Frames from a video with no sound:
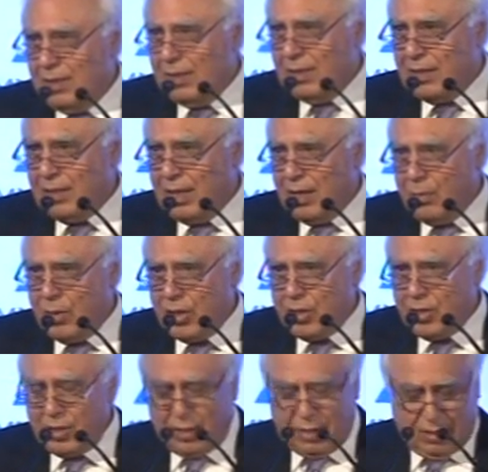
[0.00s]

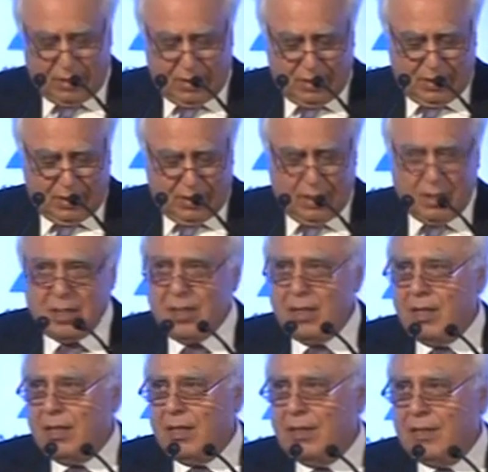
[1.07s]
distinguished
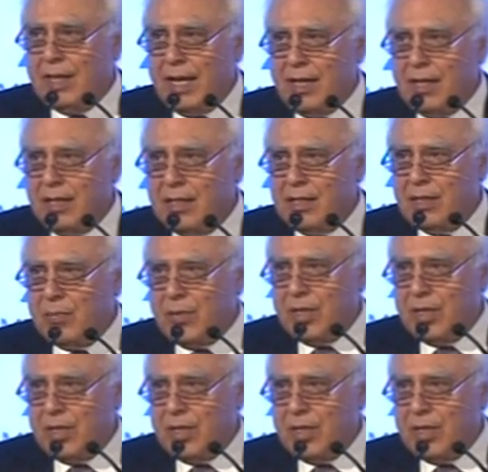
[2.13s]
delegates